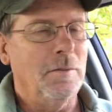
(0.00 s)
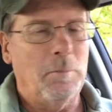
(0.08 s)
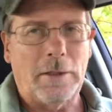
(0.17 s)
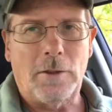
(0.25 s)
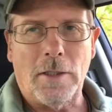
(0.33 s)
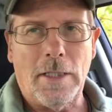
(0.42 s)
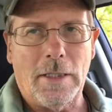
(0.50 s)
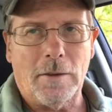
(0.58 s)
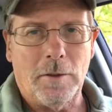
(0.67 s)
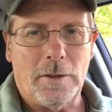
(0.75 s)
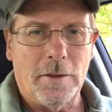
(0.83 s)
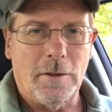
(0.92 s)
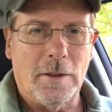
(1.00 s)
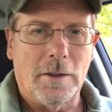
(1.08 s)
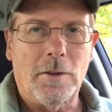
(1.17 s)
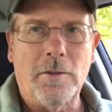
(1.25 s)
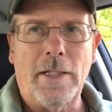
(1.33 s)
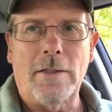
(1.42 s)
my truck, which is a
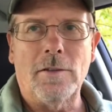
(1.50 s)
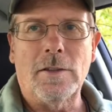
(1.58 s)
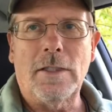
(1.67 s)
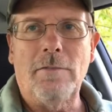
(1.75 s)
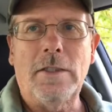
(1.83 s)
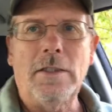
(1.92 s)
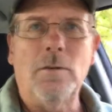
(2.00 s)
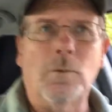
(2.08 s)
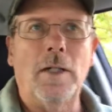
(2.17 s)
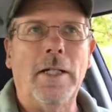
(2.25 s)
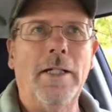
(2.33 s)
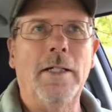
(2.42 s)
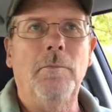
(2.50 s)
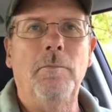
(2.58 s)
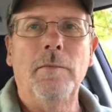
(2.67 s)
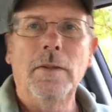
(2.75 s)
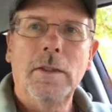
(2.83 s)
two thousand seventeen Ram